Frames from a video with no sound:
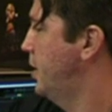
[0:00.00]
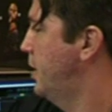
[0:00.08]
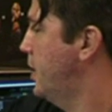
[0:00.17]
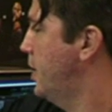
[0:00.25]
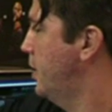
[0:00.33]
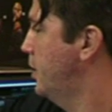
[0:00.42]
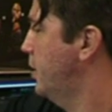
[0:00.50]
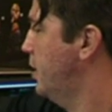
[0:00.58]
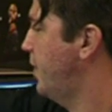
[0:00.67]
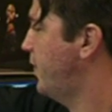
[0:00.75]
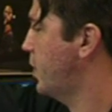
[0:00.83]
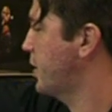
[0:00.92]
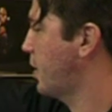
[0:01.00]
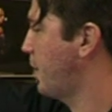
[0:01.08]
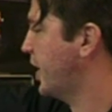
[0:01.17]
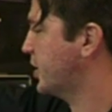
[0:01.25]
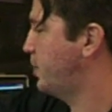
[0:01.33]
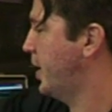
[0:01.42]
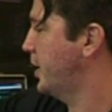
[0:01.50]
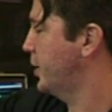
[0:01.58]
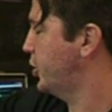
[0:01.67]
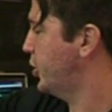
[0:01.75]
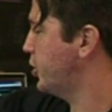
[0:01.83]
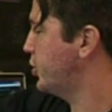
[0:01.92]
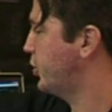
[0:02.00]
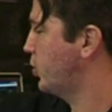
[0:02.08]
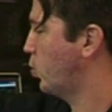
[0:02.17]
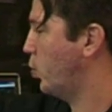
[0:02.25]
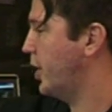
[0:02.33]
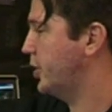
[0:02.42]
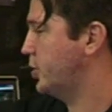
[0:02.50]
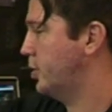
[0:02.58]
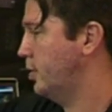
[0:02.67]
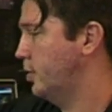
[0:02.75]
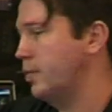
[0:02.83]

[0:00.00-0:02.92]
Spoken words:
Then if you hit the mix button, it shows you which